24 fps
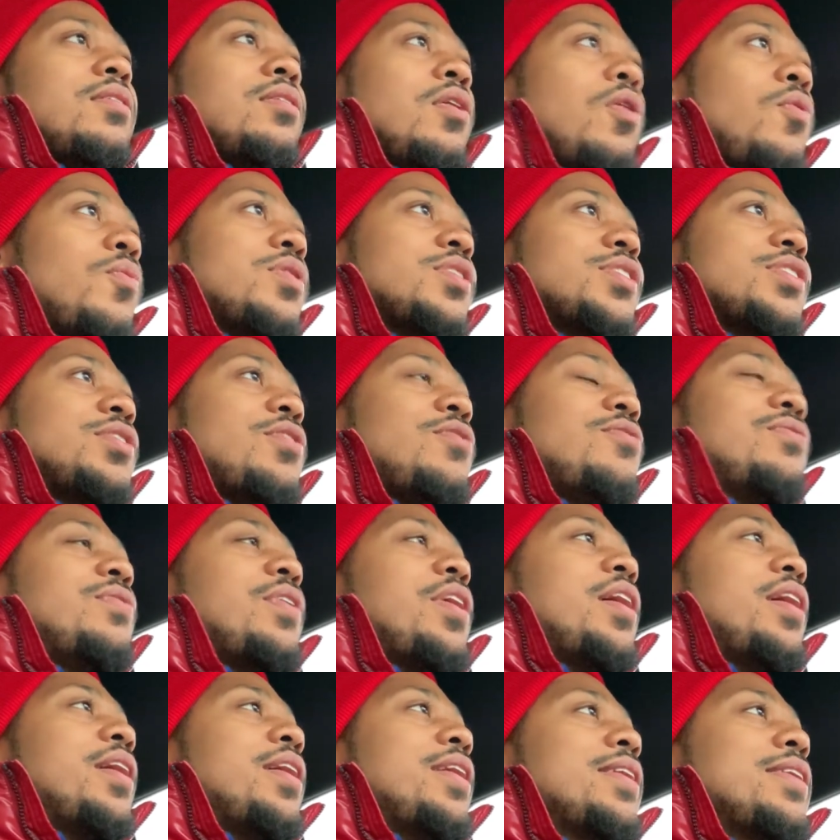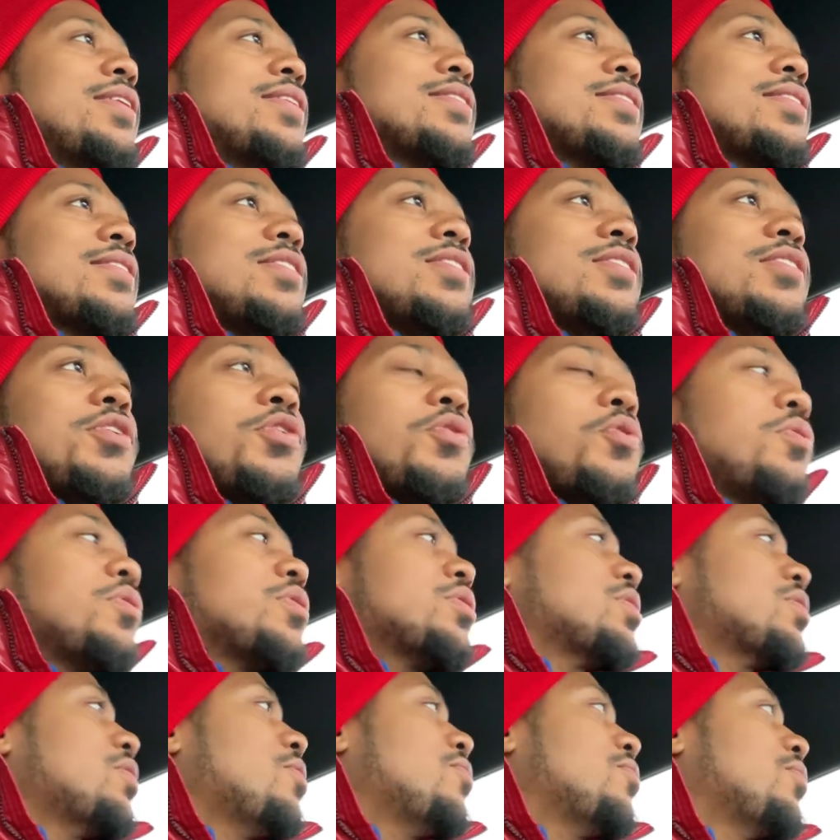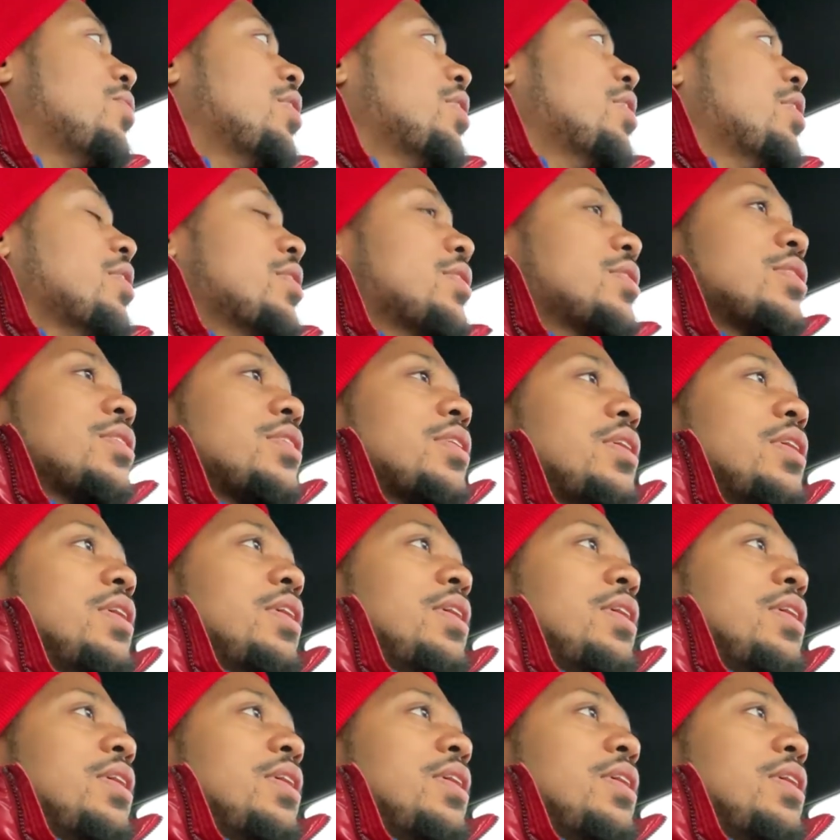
going so fast, and she growing so fast.